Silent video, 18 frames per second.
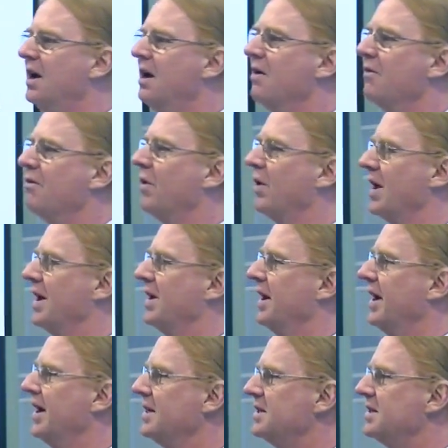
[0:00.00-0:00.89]

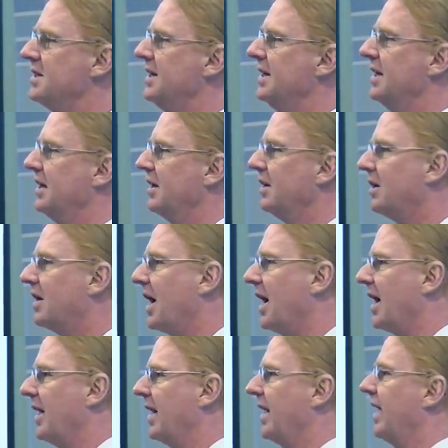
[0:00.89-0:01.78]
4.19
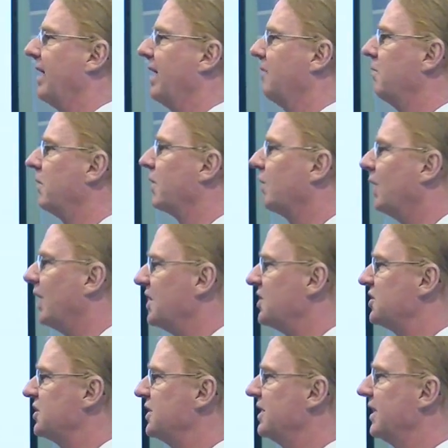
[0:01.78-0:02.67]
got a
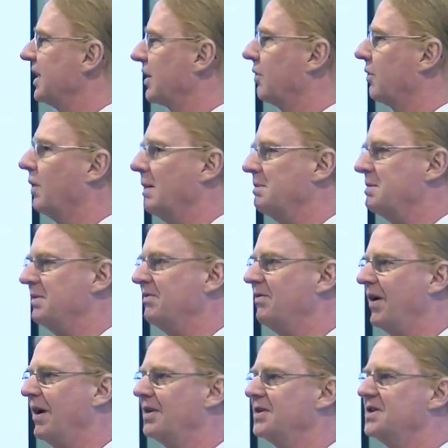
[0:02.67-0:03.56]
regression that corrupted
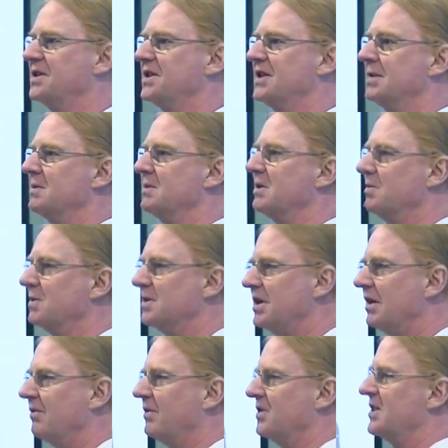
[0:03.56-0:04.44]
file systems. It was
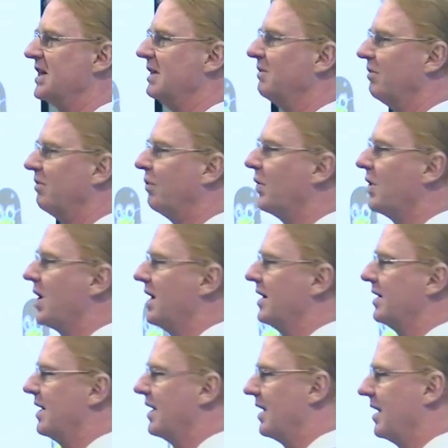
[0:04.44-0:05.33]
there for several
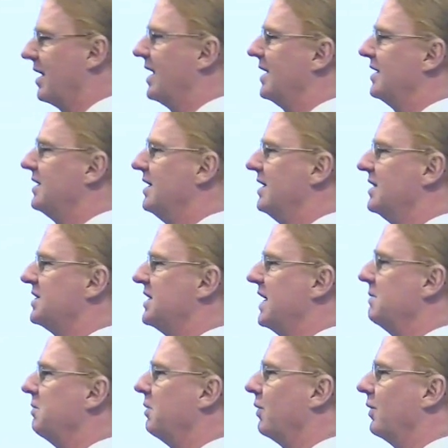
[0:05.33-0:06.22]
4.19
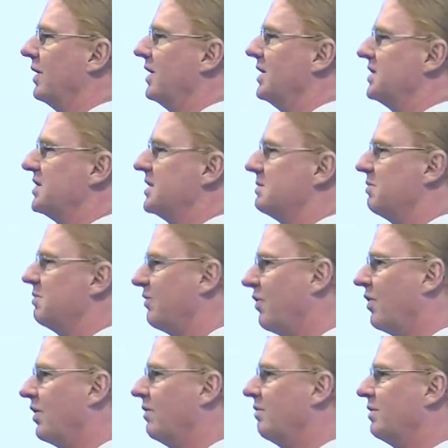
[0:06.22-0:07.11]
stable releases
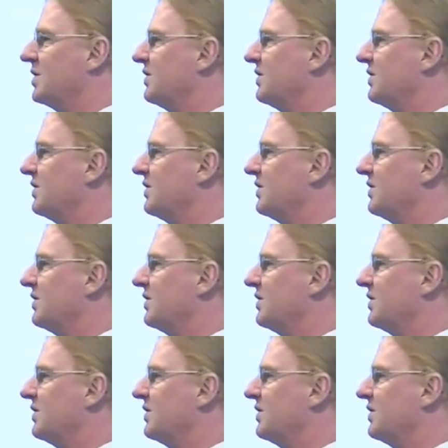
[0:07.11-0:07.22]
before it was